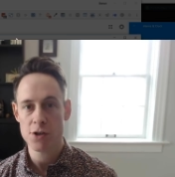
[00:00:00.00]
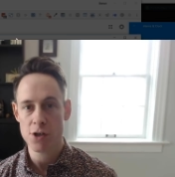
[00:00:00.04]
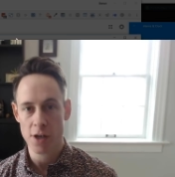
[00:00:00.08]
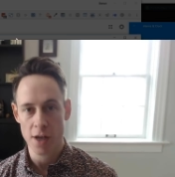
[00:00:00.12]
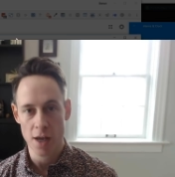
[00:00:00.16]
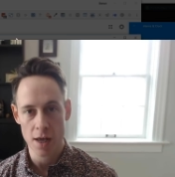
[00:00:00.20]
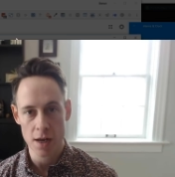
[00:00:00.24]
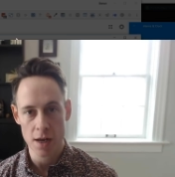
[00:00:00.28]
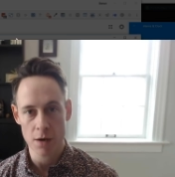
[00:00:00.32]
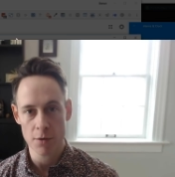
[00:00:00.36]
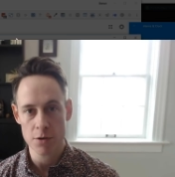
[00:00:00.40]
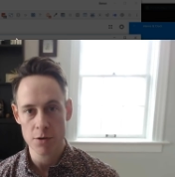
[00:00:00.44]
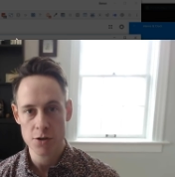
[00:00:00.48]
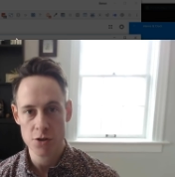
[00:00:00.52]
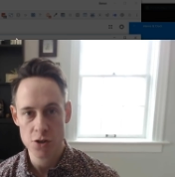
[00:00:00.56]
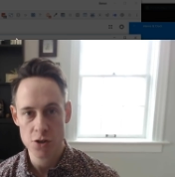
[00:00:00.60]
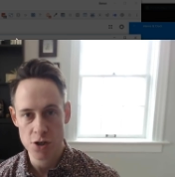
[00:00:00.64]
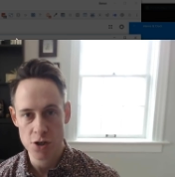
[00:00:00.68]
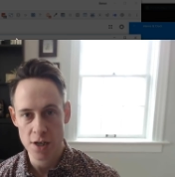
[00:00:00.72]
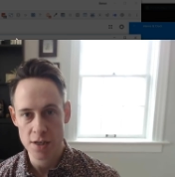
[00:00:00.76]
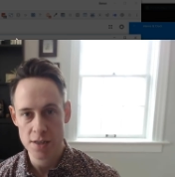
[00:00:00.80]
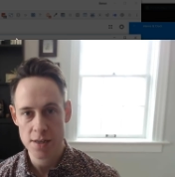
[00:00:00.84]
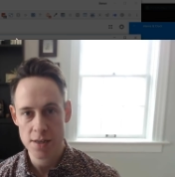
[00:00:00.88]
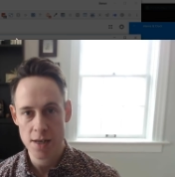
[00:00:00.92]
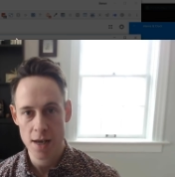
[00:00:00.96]
Again, I would
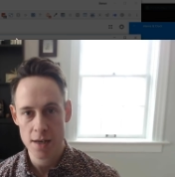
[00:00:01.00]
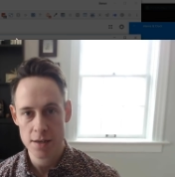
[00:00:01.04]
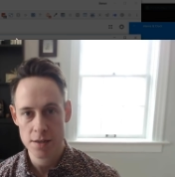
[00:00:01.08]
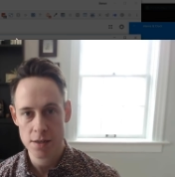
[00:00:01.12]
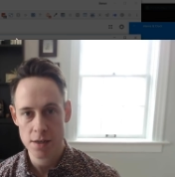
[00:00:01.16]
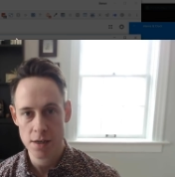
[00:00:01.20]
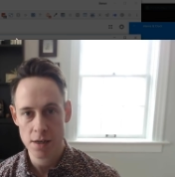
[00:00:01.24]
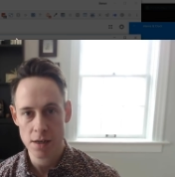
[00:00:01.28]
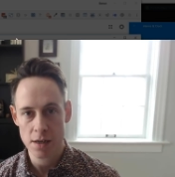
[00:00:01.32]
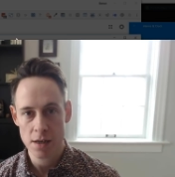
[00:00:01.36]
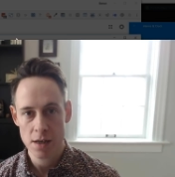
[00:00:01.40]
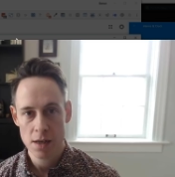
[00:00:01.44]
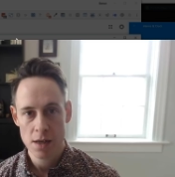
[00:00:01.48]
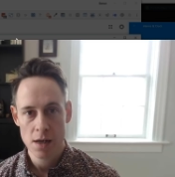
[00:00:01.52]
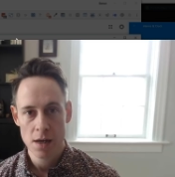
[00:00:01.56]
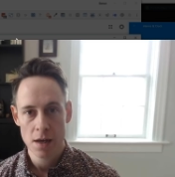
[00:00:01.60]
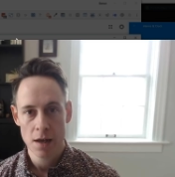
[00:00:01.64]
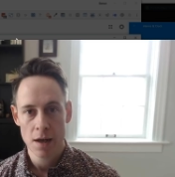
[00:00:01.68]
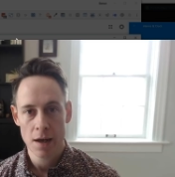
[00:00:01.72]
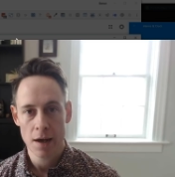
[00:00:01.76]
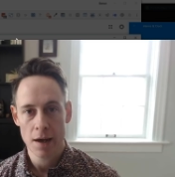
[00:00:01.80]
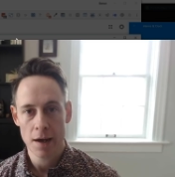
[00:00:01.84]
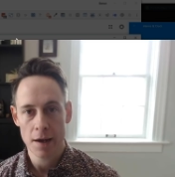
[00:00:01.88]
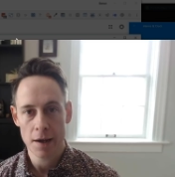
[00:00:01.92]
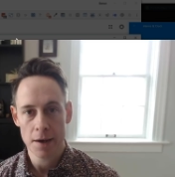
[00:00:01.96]
suggest testing,
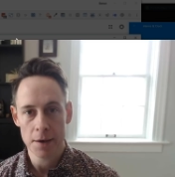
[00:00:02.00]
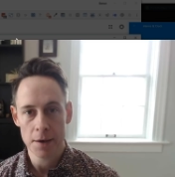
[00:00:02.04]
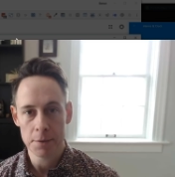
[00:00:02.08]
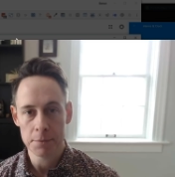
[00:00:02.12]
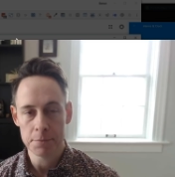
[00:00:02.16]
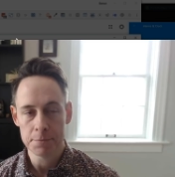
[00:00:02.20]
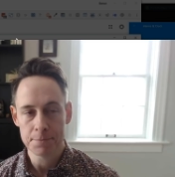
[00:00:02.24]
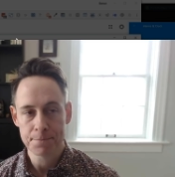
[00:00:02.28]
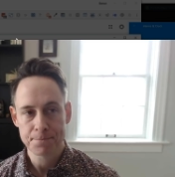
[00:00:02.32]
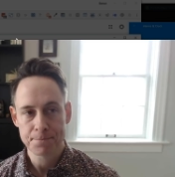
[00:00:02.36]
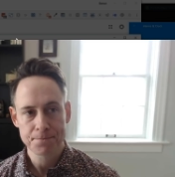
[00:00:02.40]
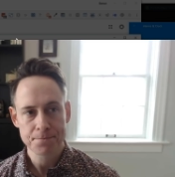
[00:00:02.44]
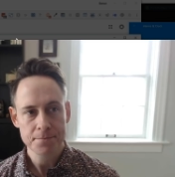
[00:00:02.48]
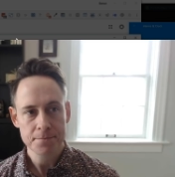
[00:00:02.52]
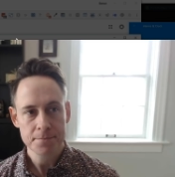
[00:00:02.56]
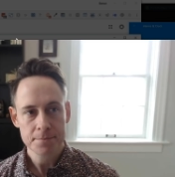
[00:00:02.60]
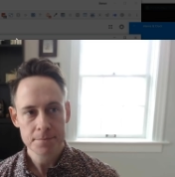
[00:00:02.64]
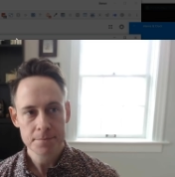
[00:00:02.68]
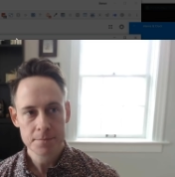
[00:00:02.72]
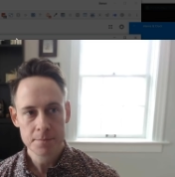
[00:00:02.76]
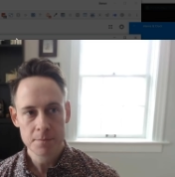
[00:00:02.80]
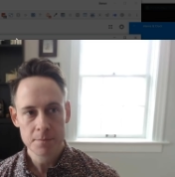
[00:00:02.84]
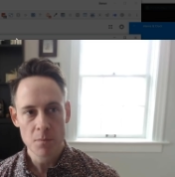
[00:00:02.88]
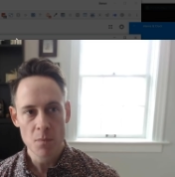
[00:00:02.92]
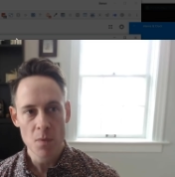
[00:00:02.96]

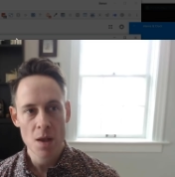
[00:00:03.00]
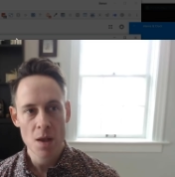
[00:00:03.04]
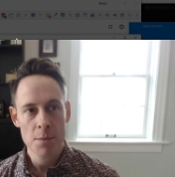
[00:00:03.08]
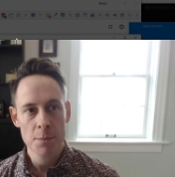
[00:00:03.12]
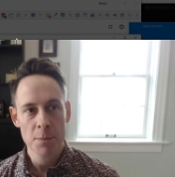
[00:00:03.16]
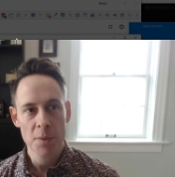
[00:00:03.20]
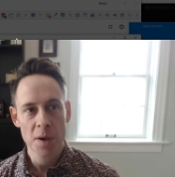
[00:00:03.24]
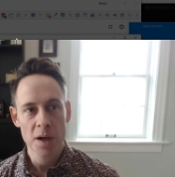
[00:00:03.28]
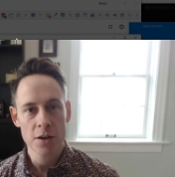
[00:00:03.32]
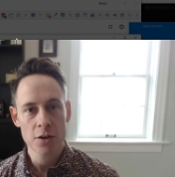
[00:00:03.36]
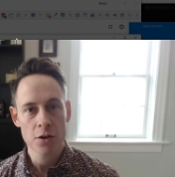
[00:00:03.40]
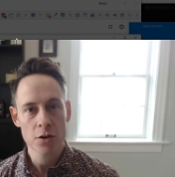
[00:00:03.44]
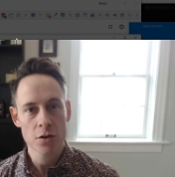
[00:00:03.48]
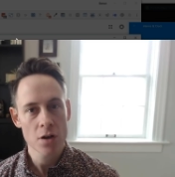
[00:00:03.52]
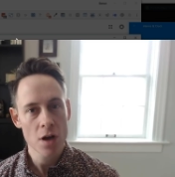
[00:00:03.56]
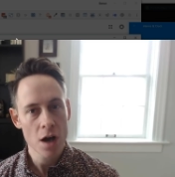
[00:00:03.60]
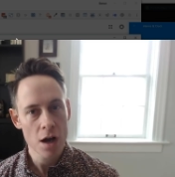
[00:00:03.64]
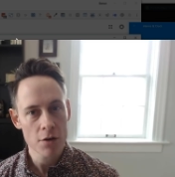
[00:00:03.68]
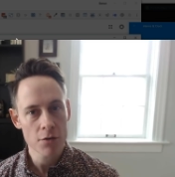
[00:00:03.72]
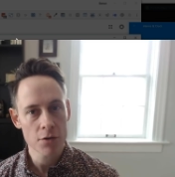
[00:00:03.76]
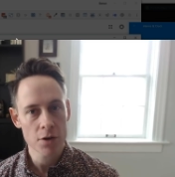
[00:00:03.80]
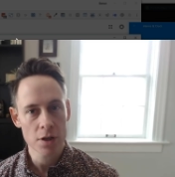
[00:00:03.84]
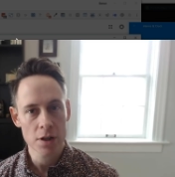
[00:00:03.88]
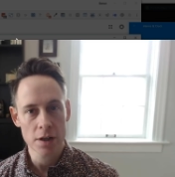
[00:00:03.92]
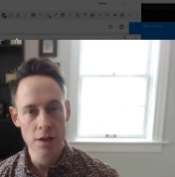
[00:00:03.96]
but you're
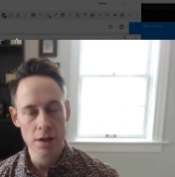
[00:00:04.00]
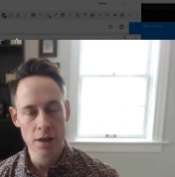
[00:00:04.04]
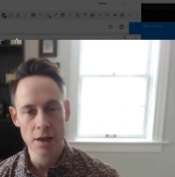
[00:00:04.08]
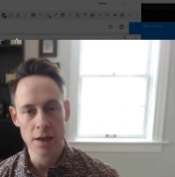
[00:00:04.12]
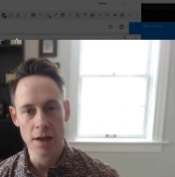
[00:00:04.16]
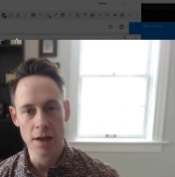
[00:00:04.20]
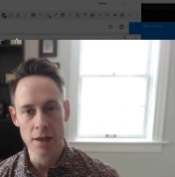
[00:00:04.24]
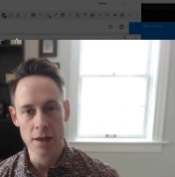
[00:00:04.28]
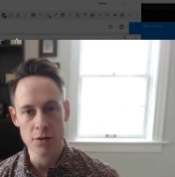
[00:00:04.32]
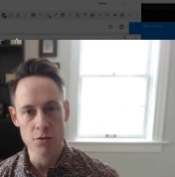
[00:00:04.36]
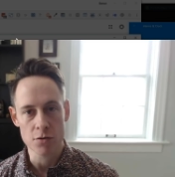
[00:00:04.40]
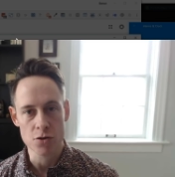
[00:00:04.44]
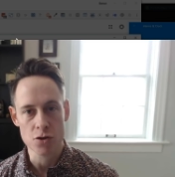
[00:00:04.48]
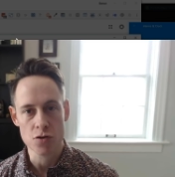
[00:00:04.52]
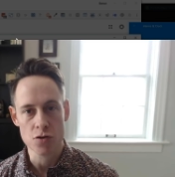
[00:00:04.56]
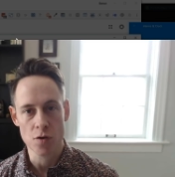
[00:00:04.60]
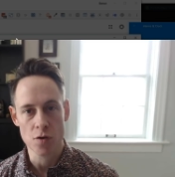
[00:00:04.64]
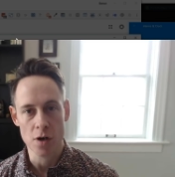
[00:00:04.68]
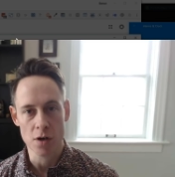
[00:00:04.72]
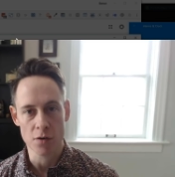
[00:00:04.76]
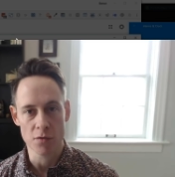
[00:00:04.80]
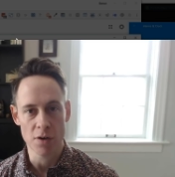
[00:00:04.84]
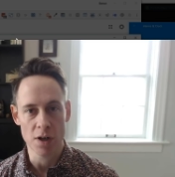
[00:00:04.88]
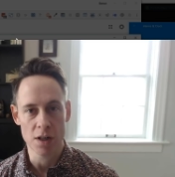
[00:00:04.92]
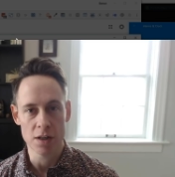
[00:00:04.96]
not really going to get those
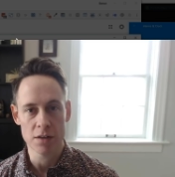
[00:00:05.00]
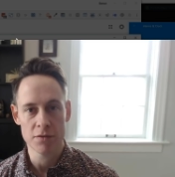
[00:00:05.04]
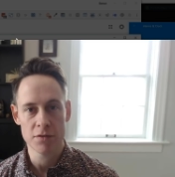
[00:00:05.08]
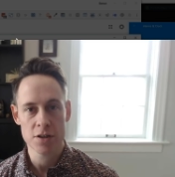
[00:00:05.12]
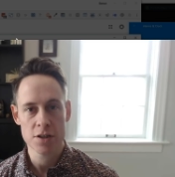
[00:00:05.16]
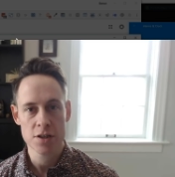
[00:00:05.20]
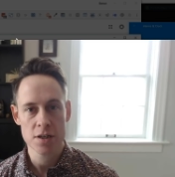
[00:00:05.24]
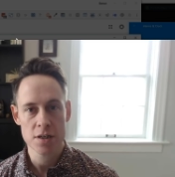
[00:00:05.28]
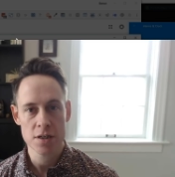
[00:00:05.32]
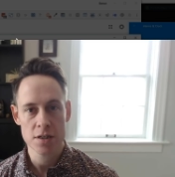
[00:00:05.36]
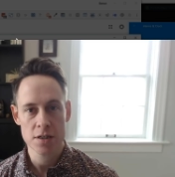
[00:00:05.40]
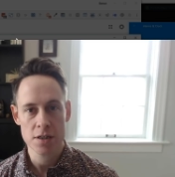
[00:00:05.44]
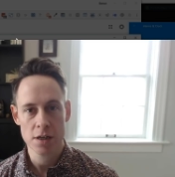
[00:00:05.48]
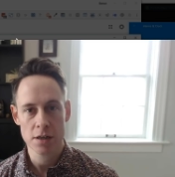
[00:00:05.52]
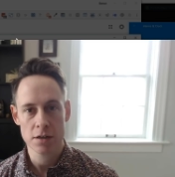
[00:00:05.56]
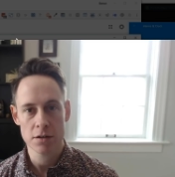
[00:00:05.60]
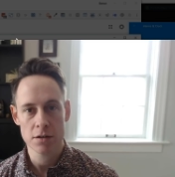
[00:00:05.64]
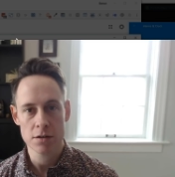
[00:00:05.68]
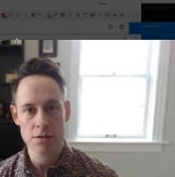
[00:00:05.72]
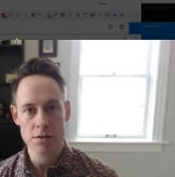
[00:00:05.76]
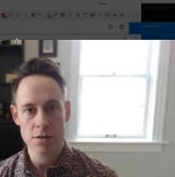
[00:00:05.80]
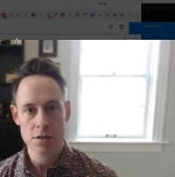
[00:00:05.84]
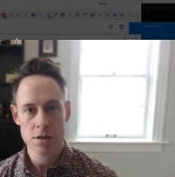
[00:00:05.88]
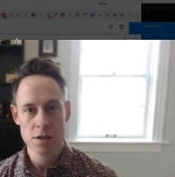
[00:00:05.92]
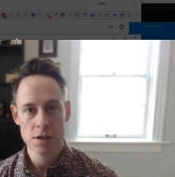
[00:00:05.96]
strong relevancy
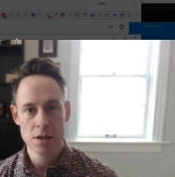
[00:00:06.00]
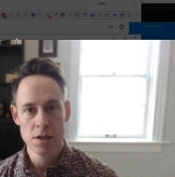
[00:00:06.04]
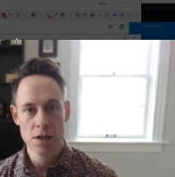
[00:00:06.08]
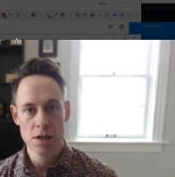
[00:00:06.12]
signals.